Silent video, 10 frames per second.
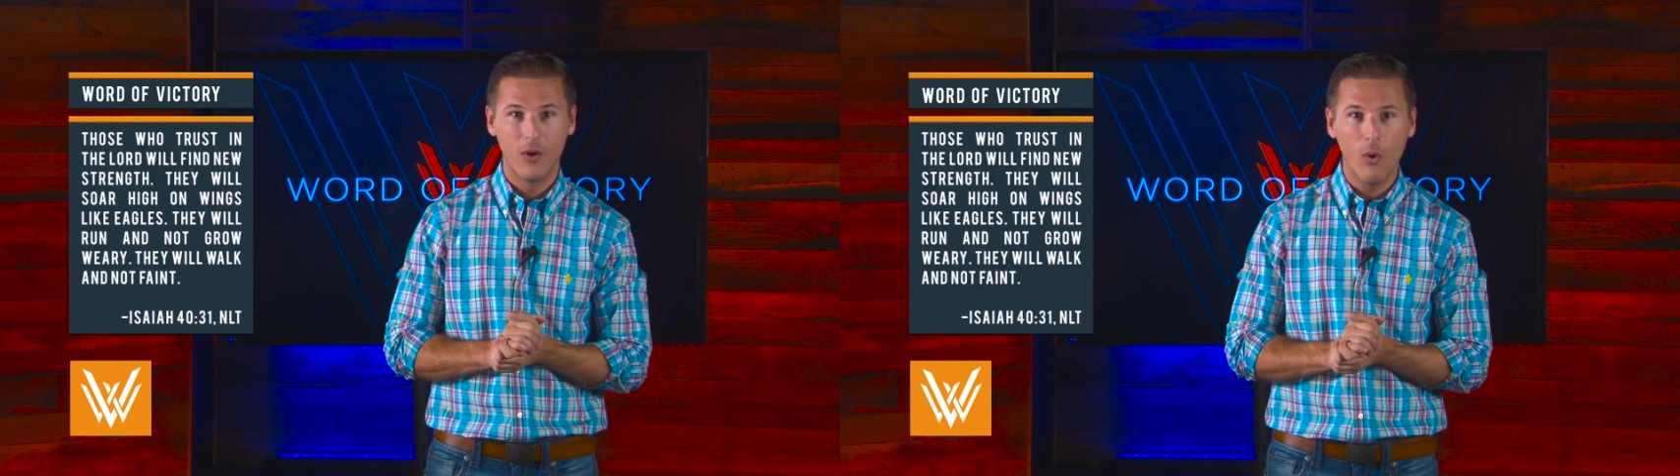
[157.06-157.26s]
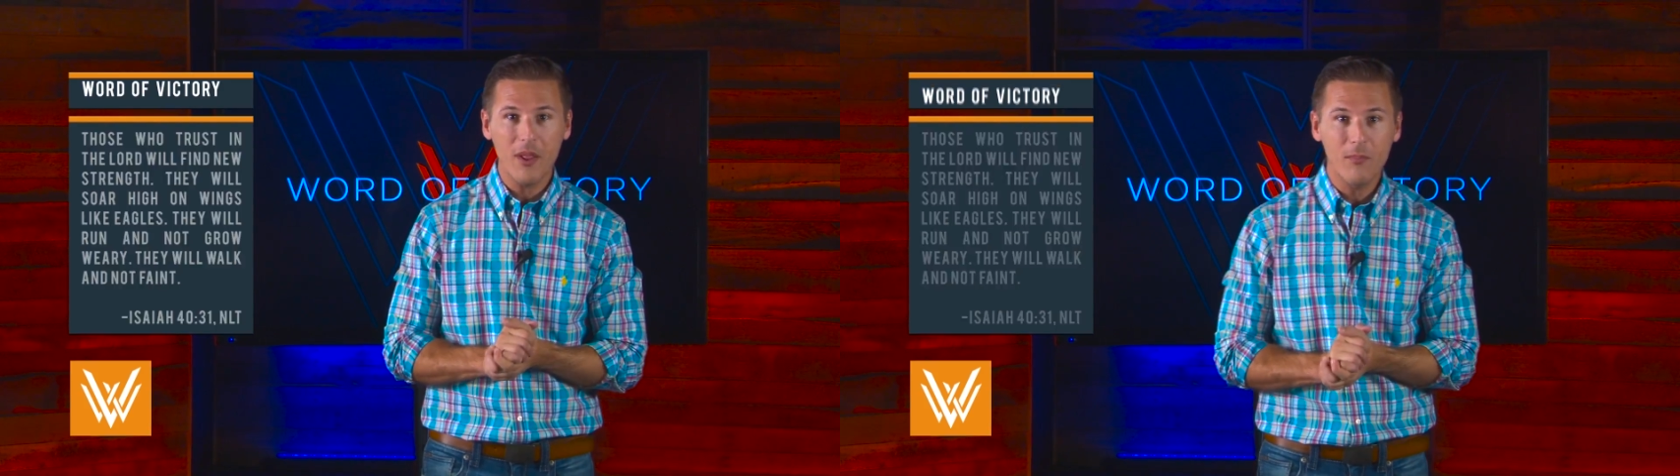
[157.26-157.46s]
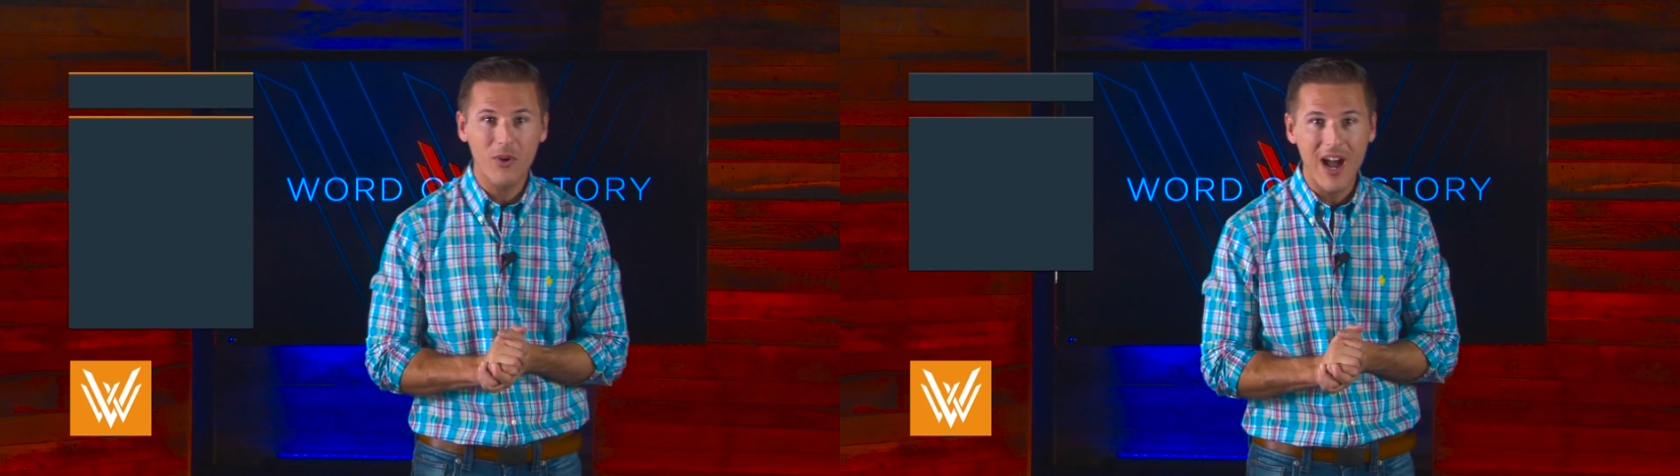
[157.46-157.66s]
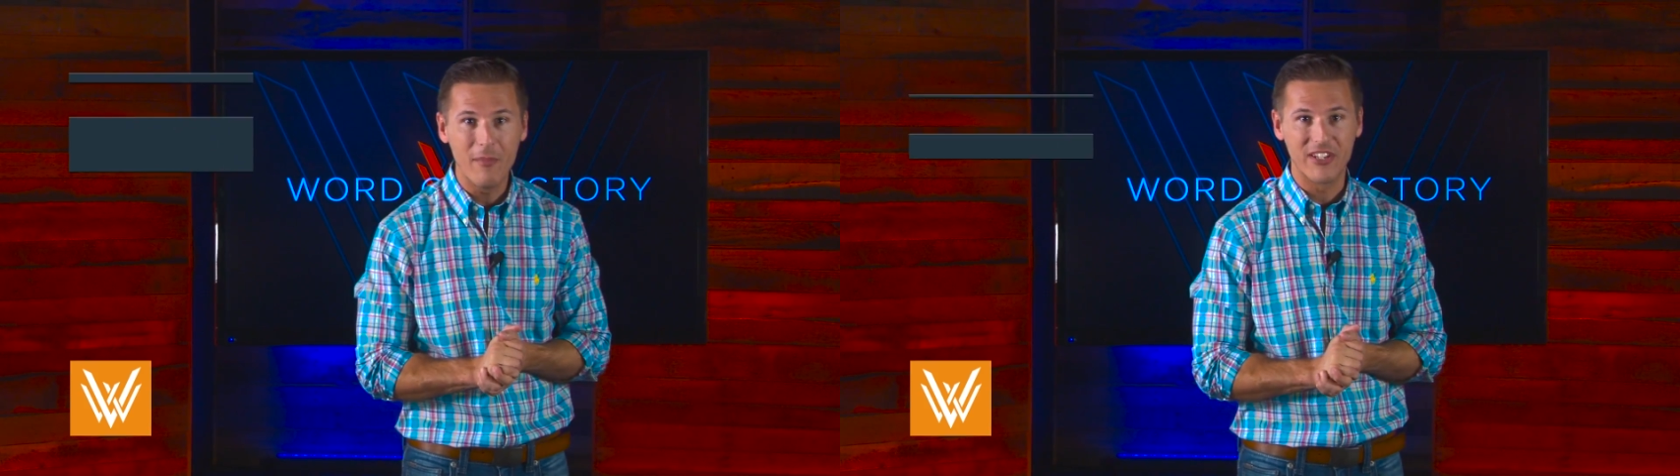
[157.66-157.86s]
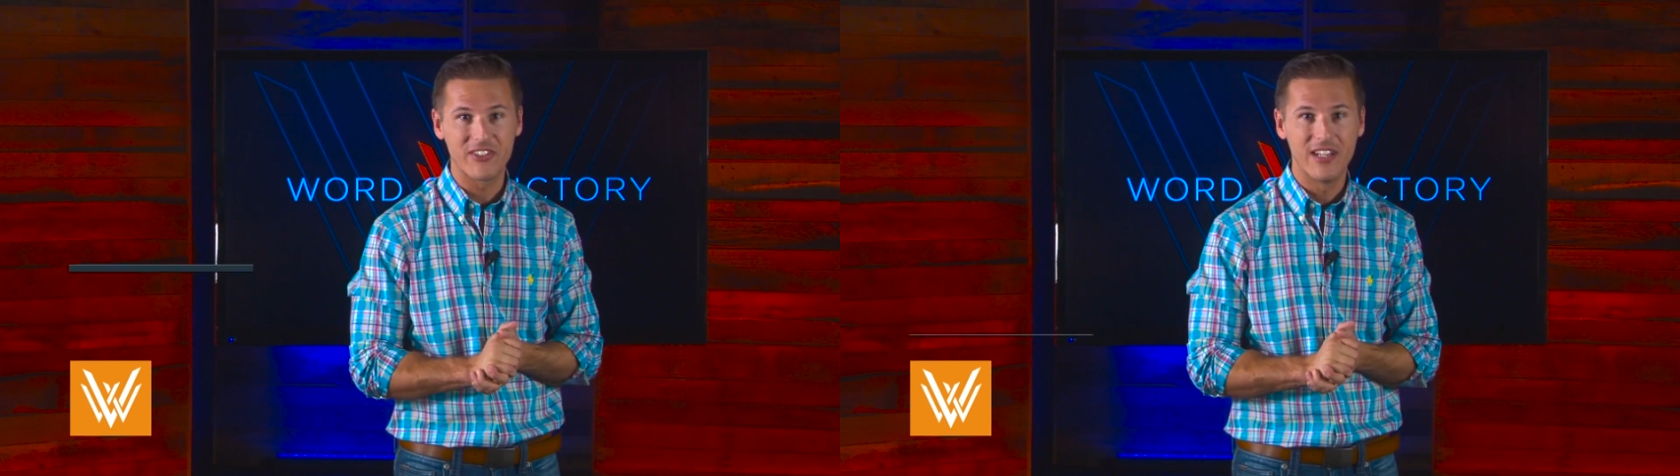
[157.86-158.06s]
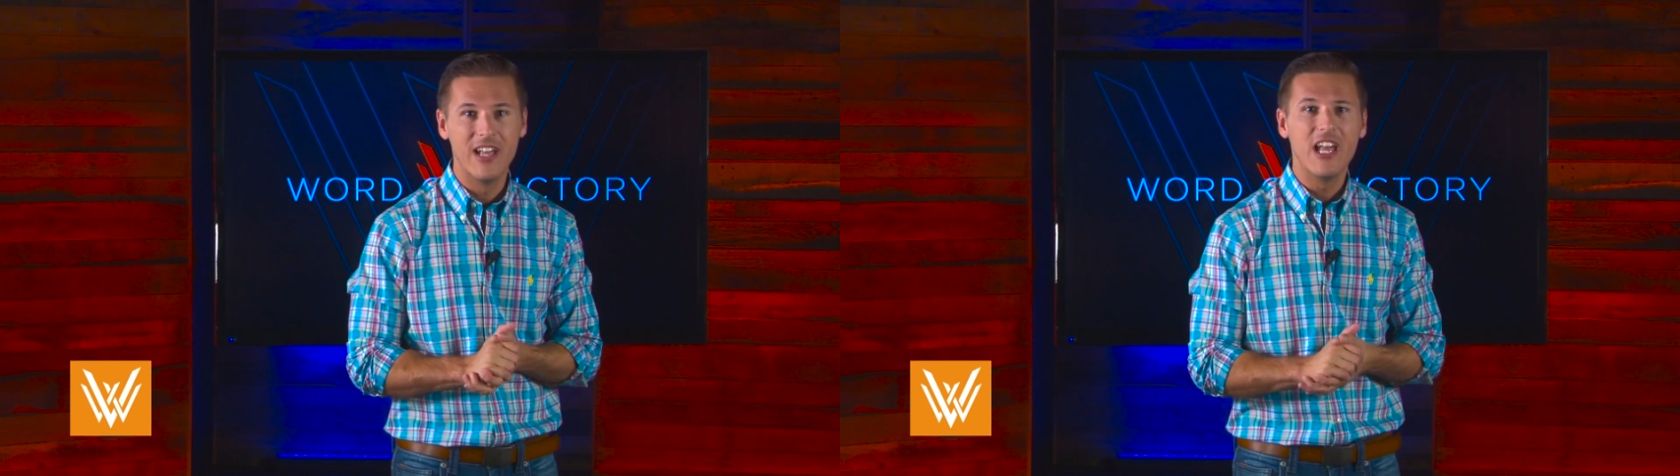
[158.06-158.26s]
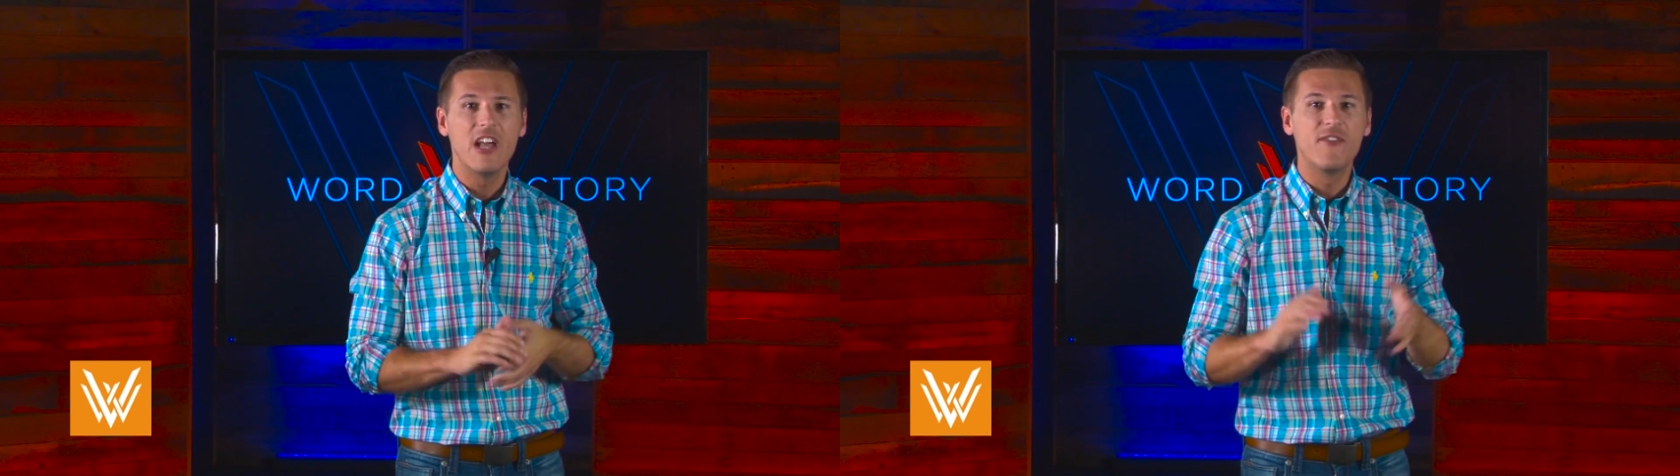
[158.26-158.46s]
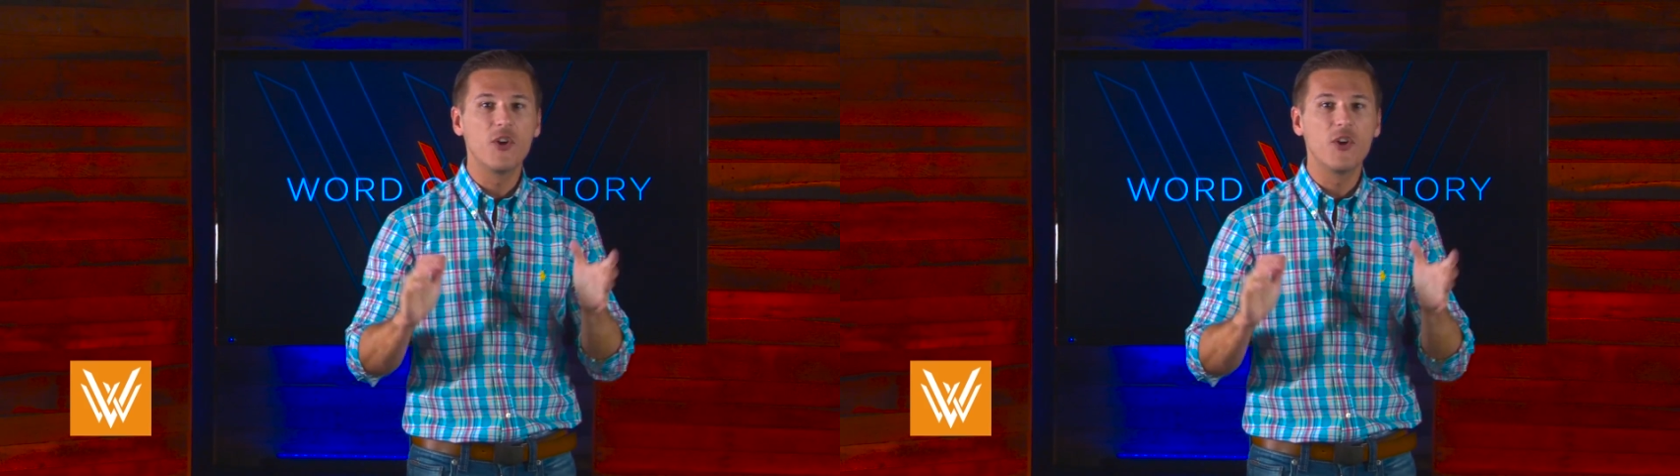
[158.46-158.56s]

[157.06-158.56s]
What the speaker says: What a promise! If